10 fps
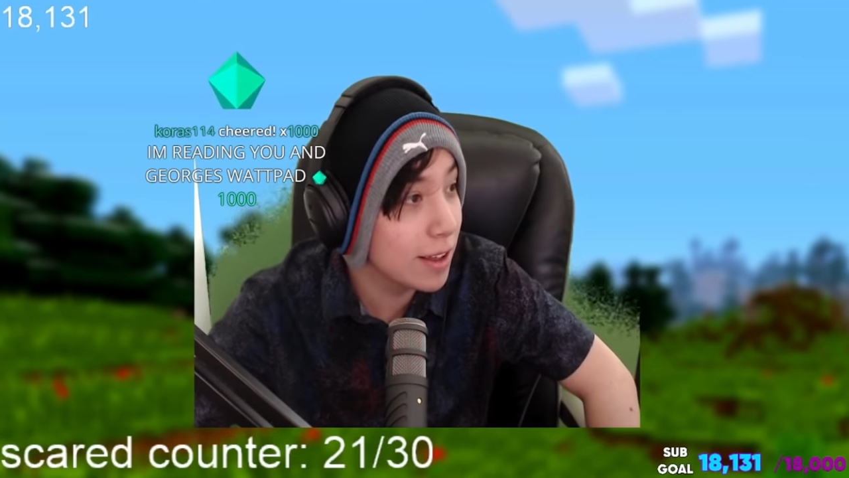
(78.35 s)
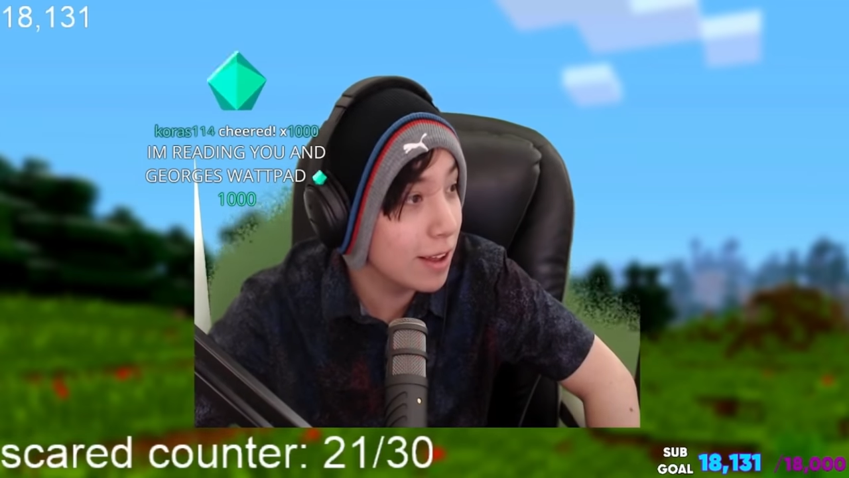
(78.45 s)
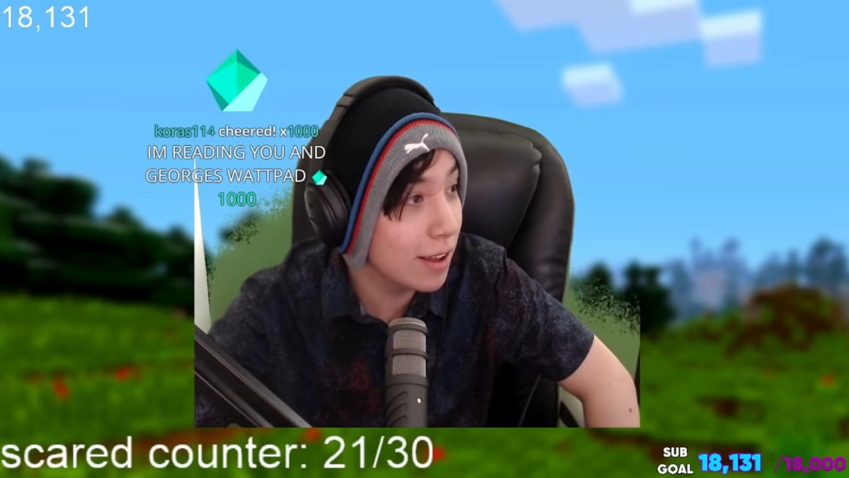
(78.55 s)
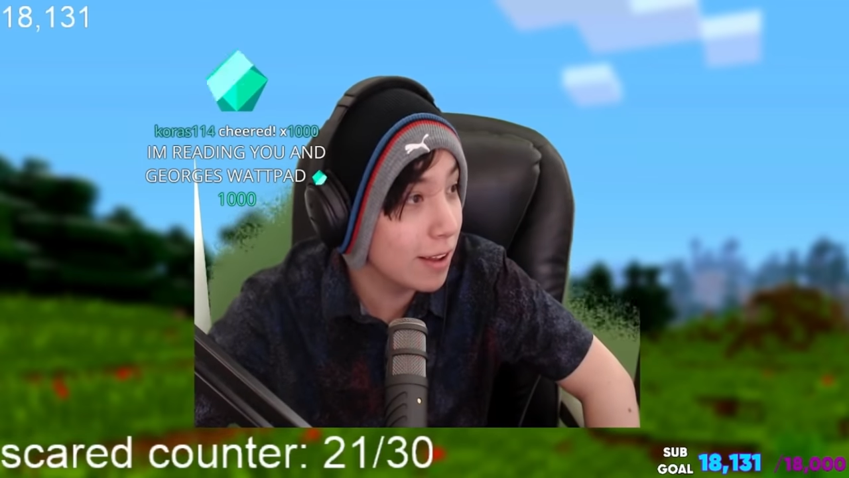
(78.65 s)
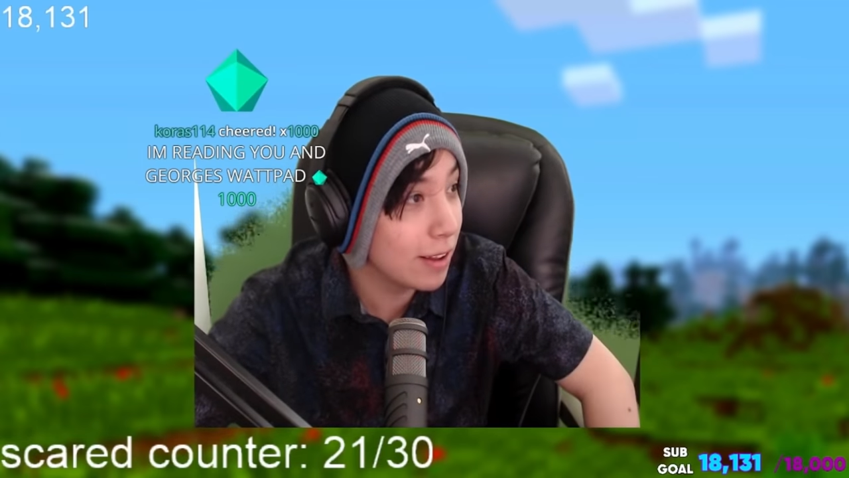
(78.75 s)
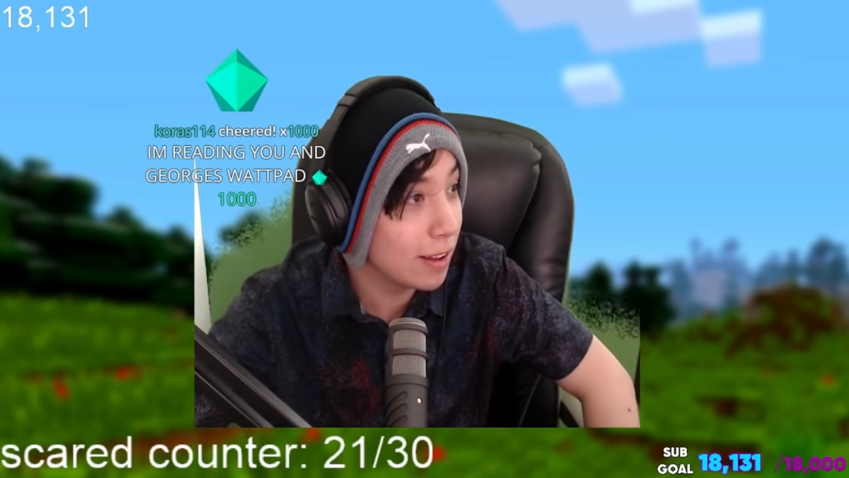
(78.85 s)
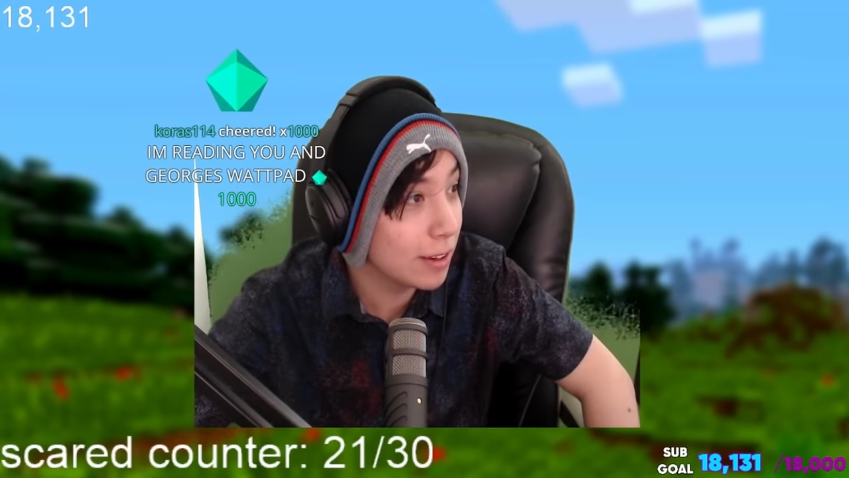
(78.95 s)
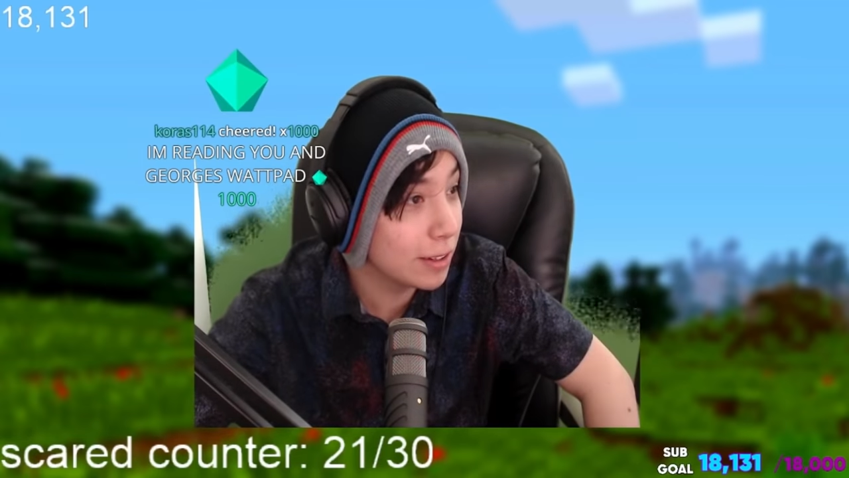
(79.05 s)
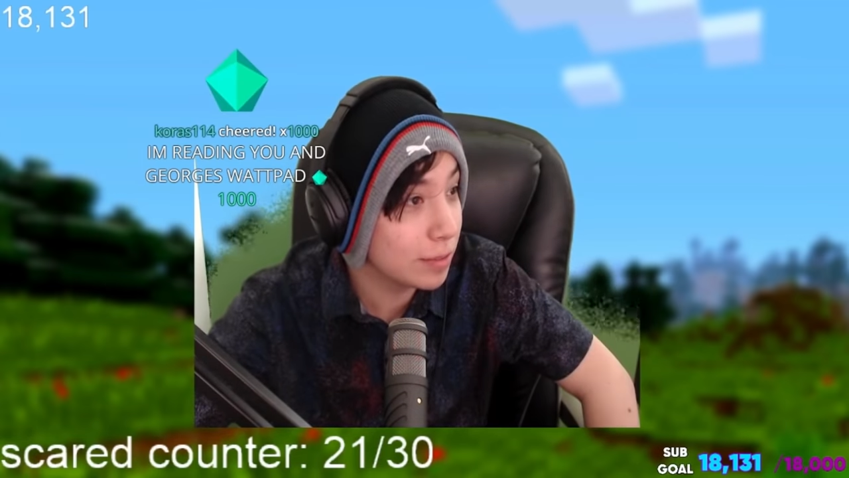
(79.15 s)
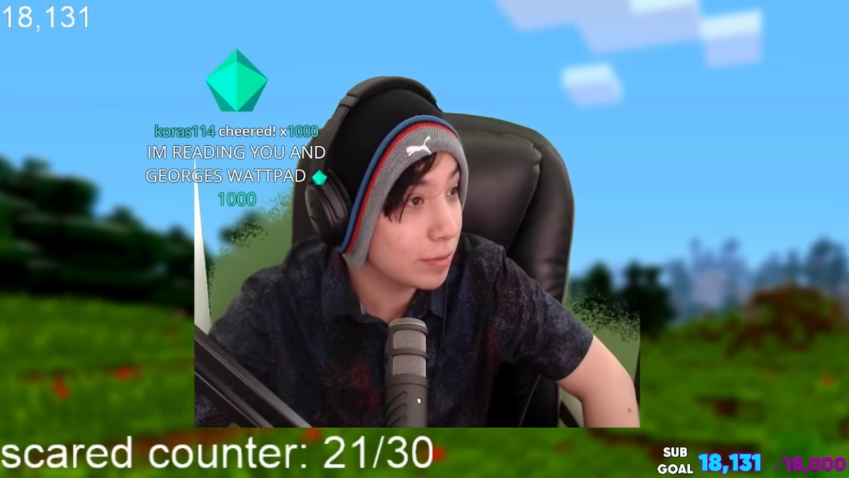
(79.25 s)
and George
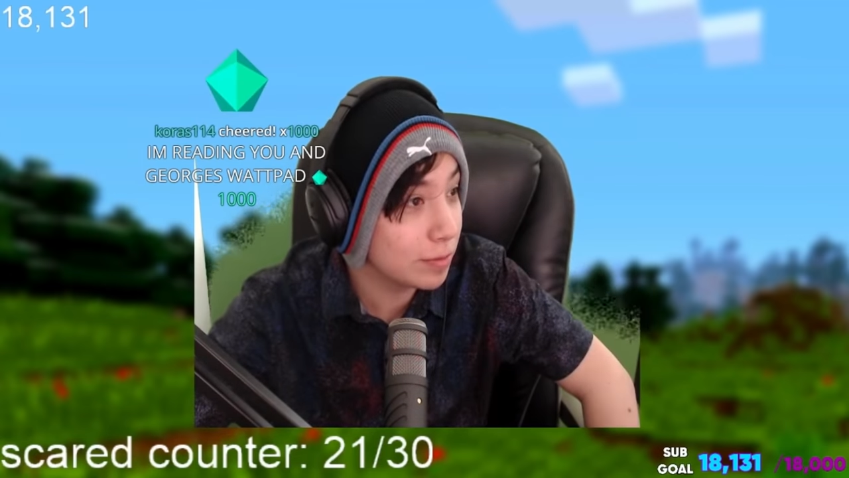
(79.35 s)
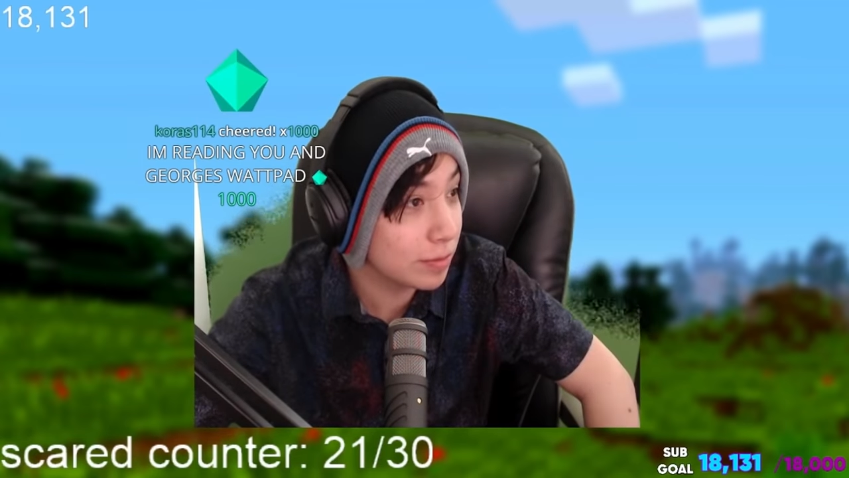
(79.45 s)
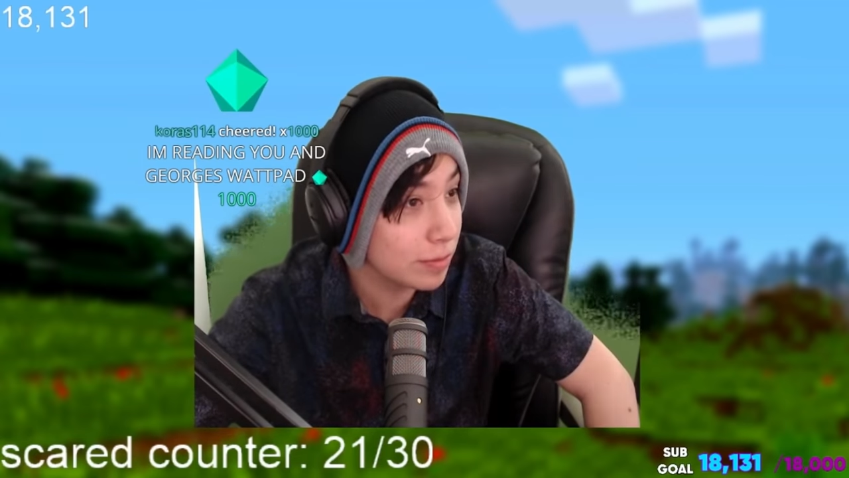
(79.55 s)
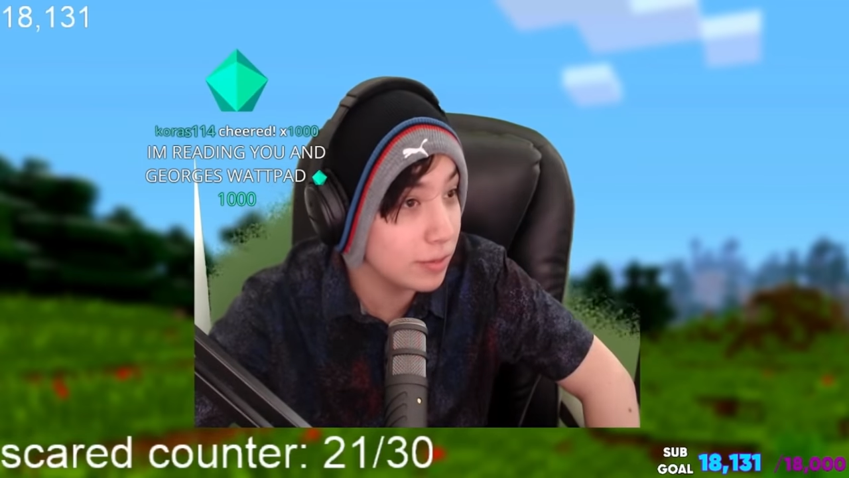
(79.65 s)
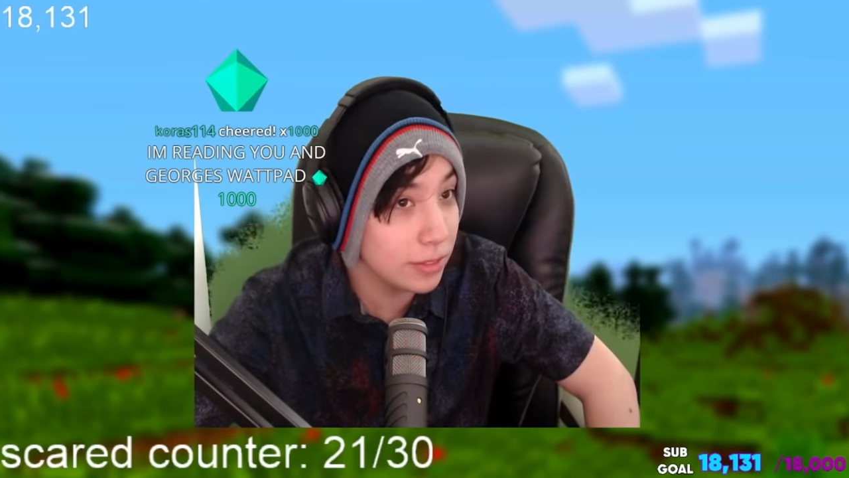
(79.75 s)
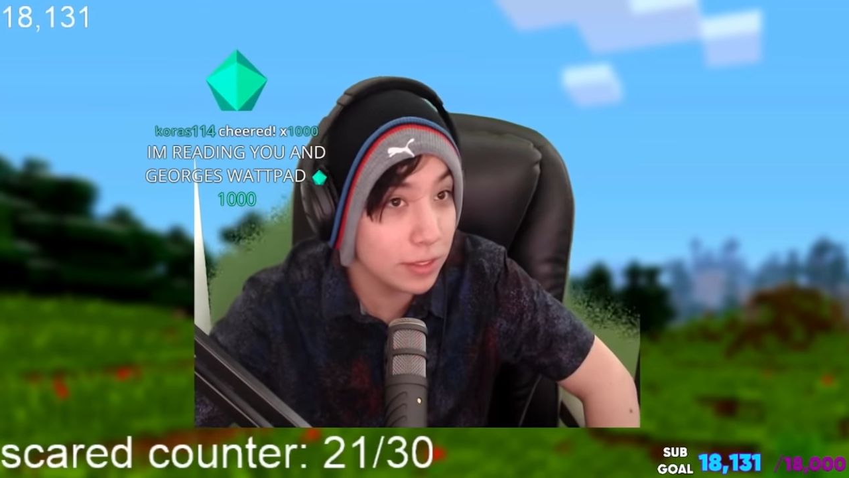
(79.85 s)
Wattpad.